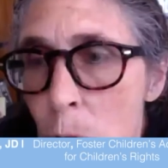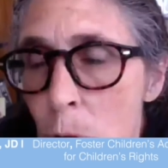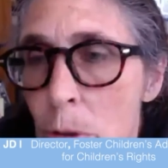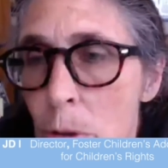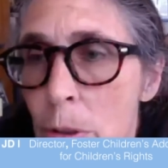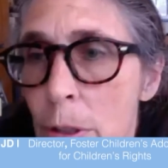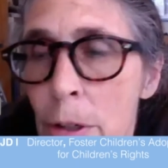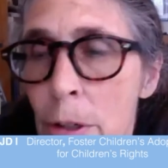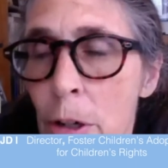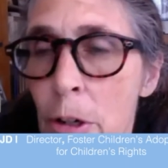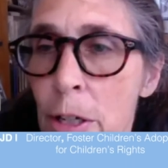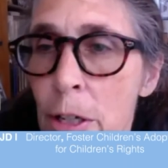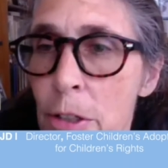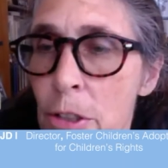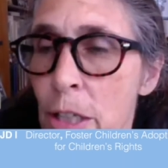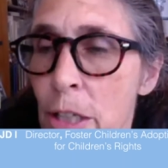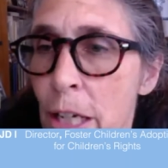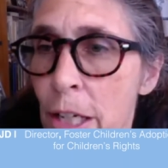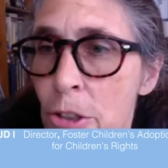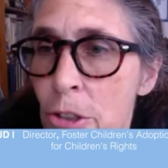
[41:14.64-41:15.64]
our
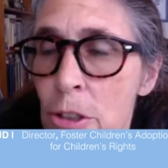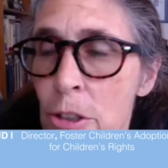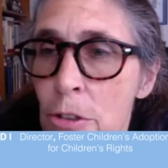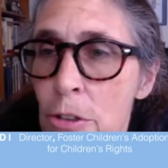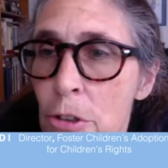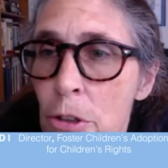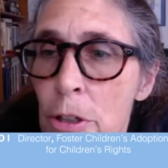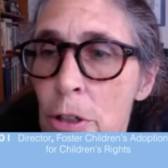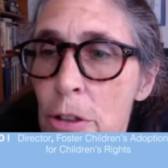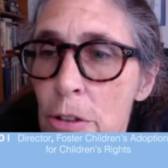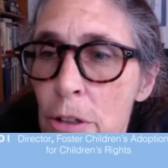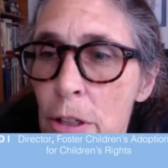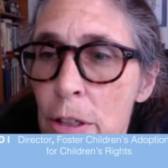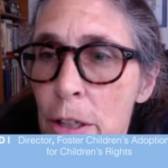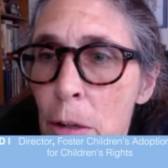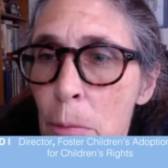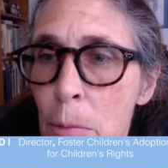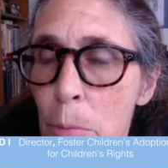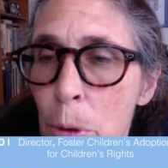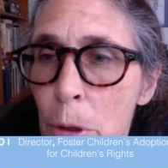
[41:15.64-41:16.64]
education attorneys can
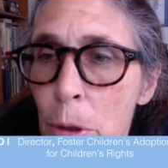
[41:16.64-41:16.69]
help with,